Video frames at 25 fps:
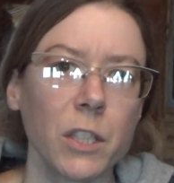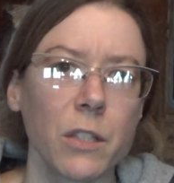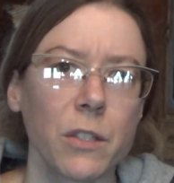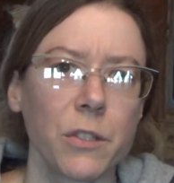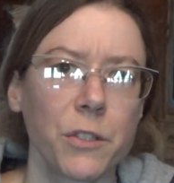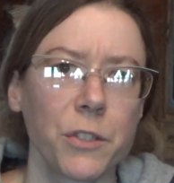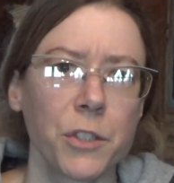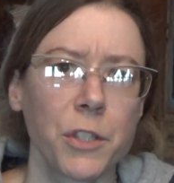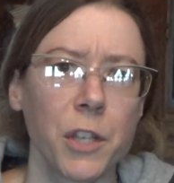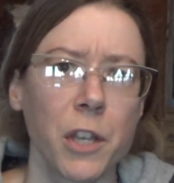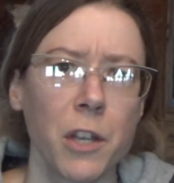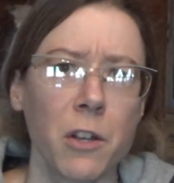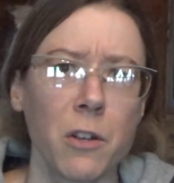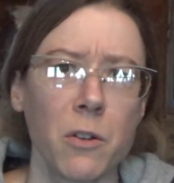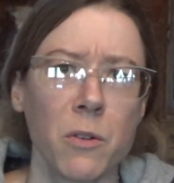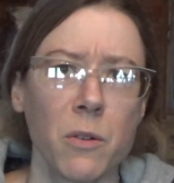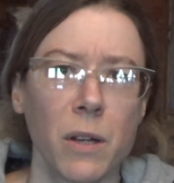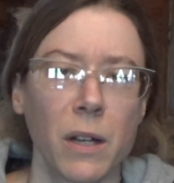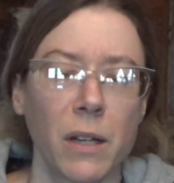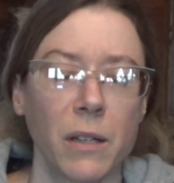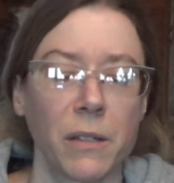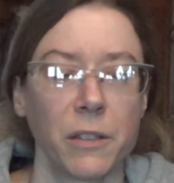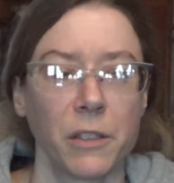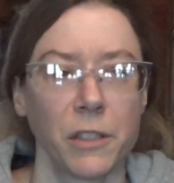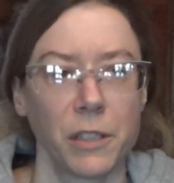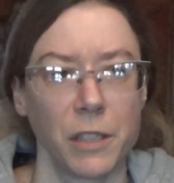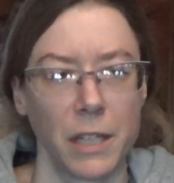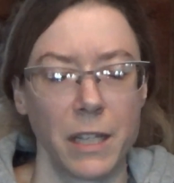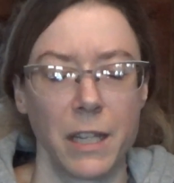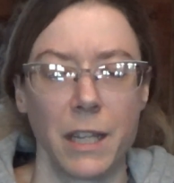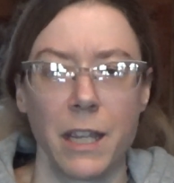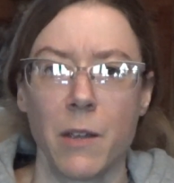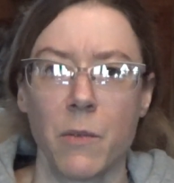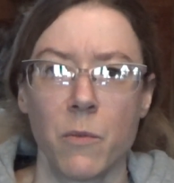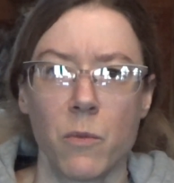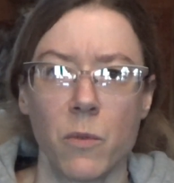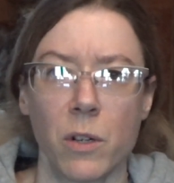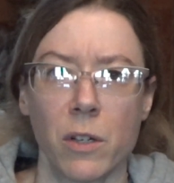So
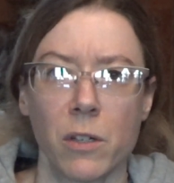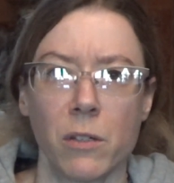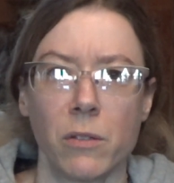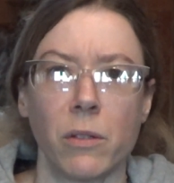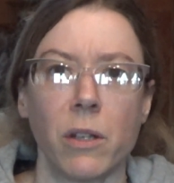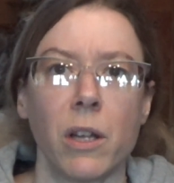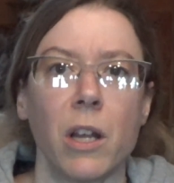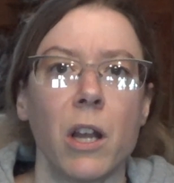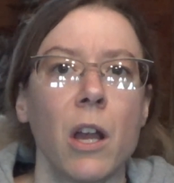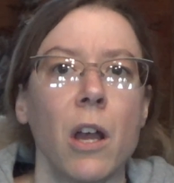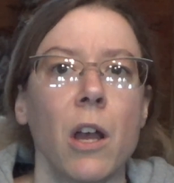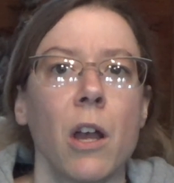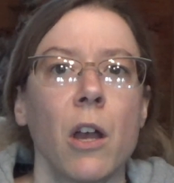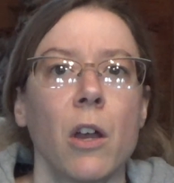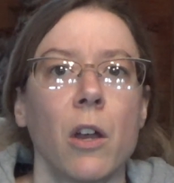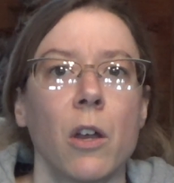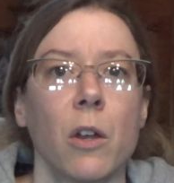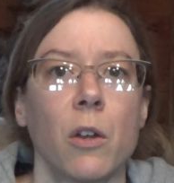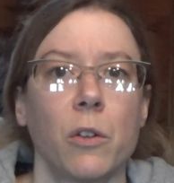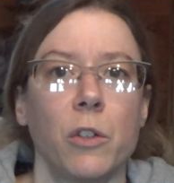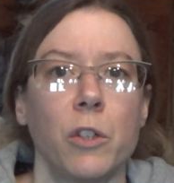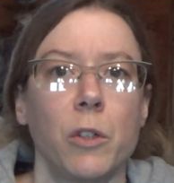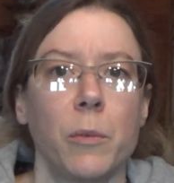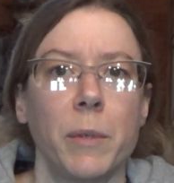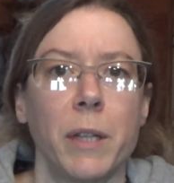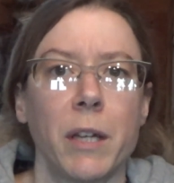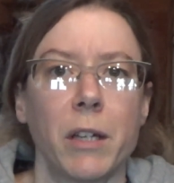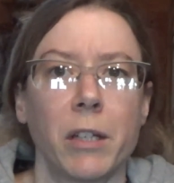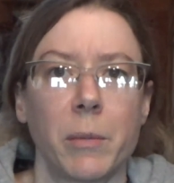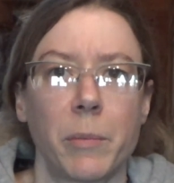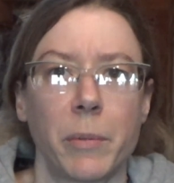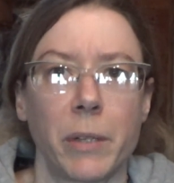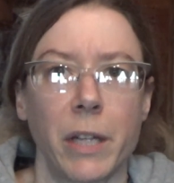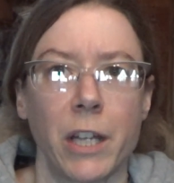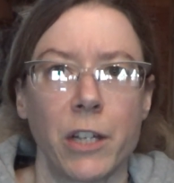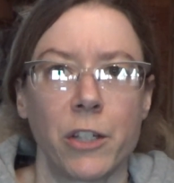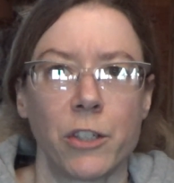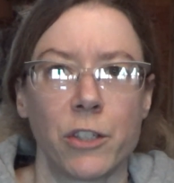you'll be able to
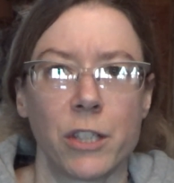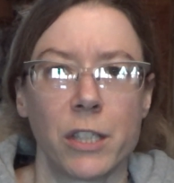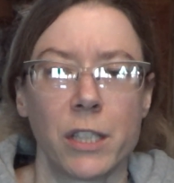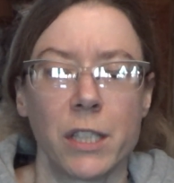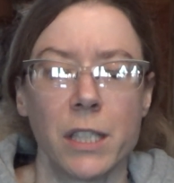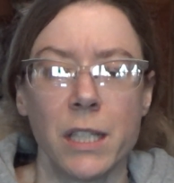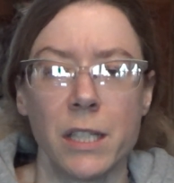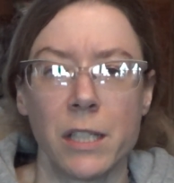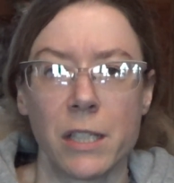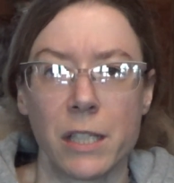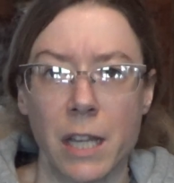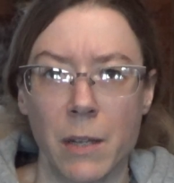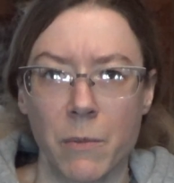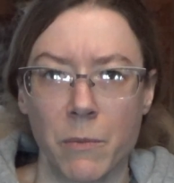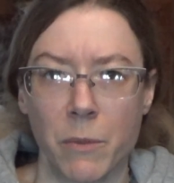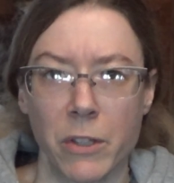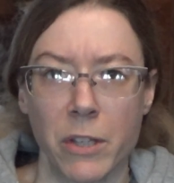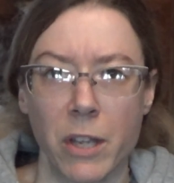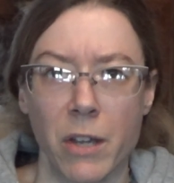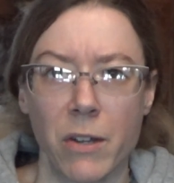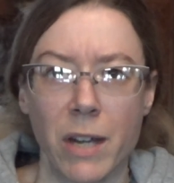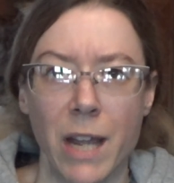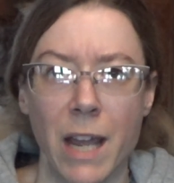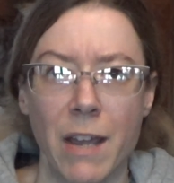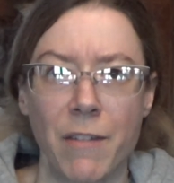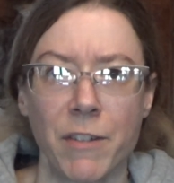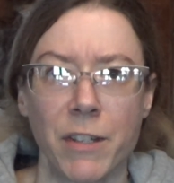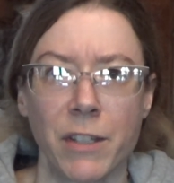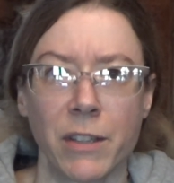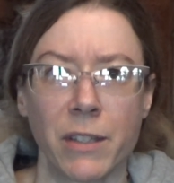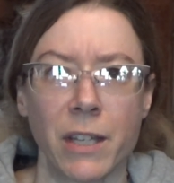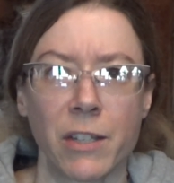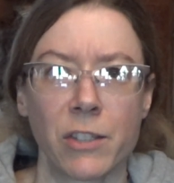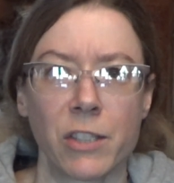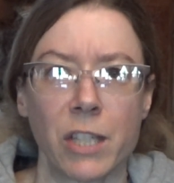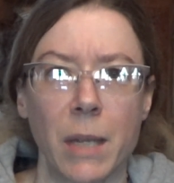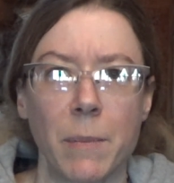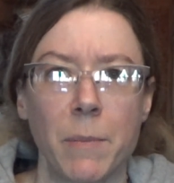plant your seeds then without having
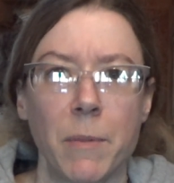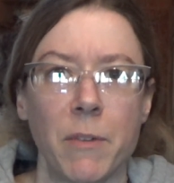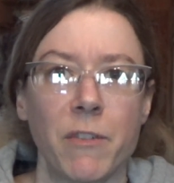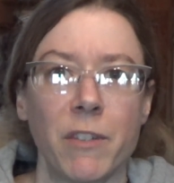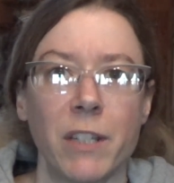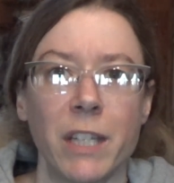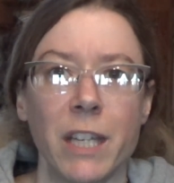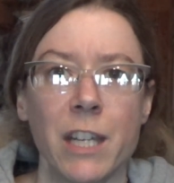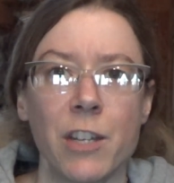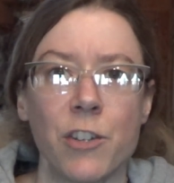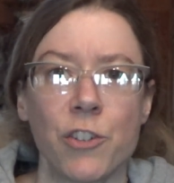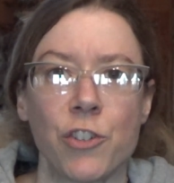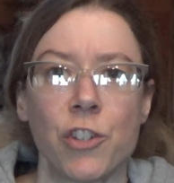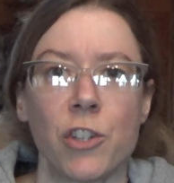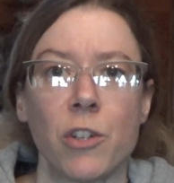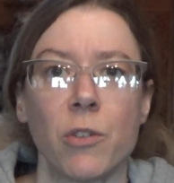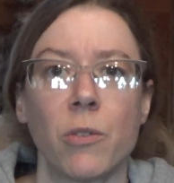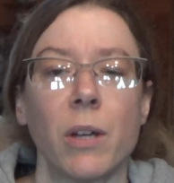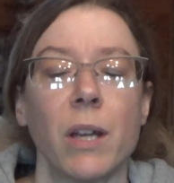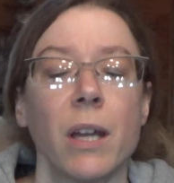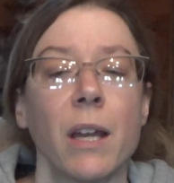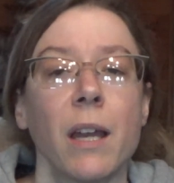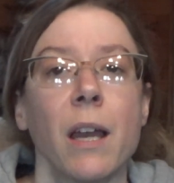that type of an issue.